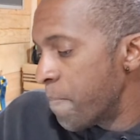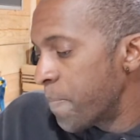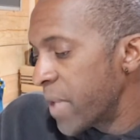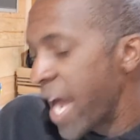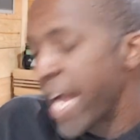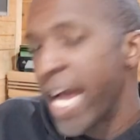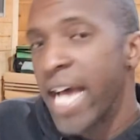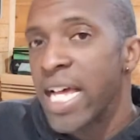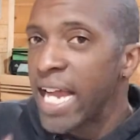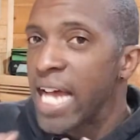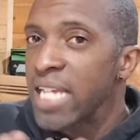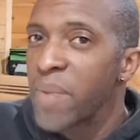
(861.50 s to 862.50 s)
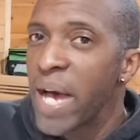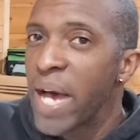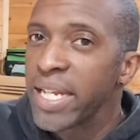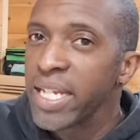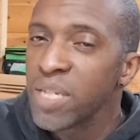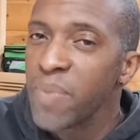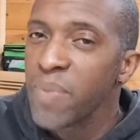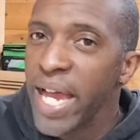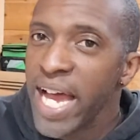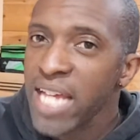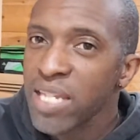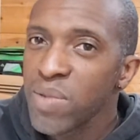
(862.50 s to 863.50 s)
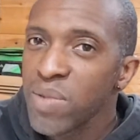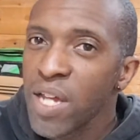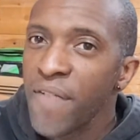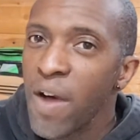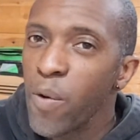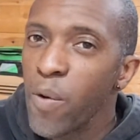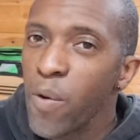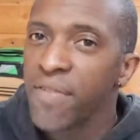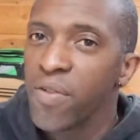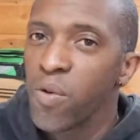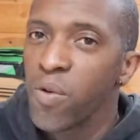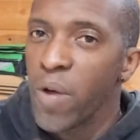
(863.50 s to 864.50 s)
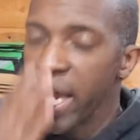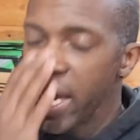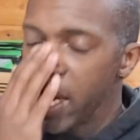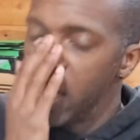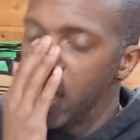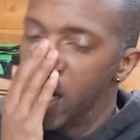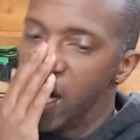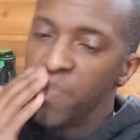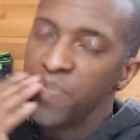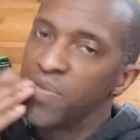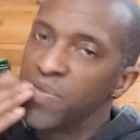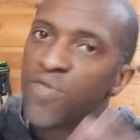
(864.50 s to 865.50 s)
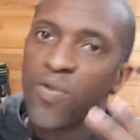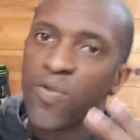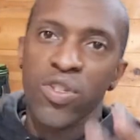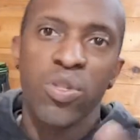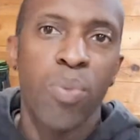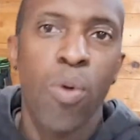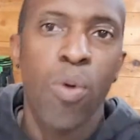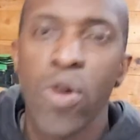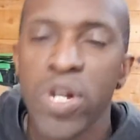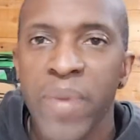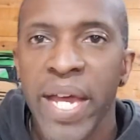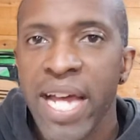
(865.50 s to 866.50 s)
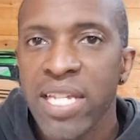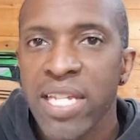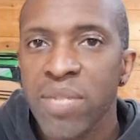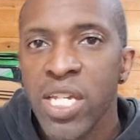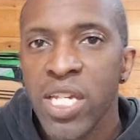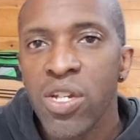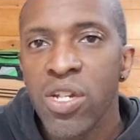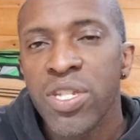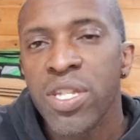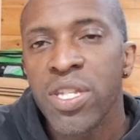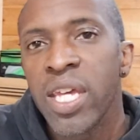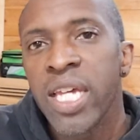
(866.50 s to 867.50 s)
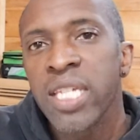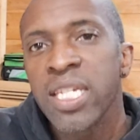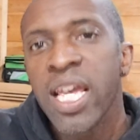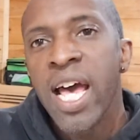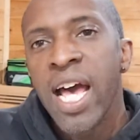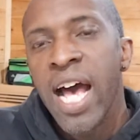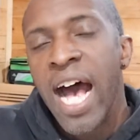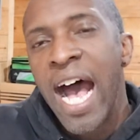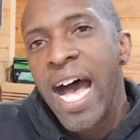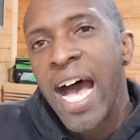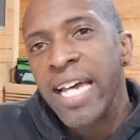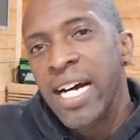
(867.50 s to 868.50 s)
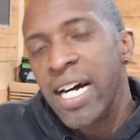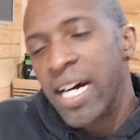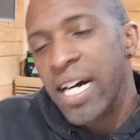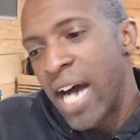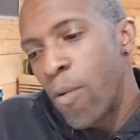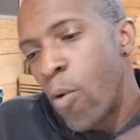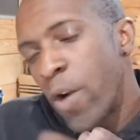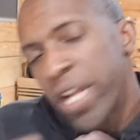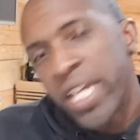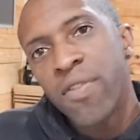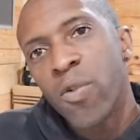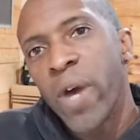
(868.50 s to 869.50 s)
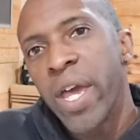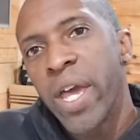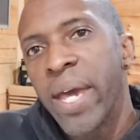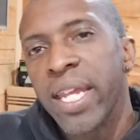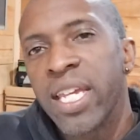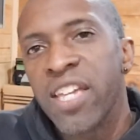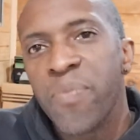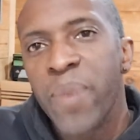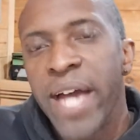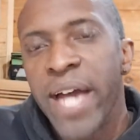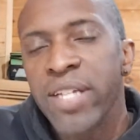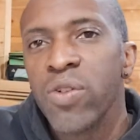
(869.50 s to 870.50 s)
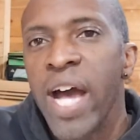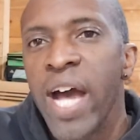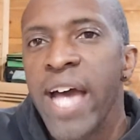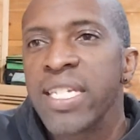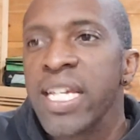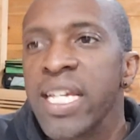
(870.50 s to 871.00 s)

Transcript: I got some ideas, man. I got some stuff I want to give away, just for the supporters, man. I got some T-shirts and things I want to give away, man, and give back to you guys.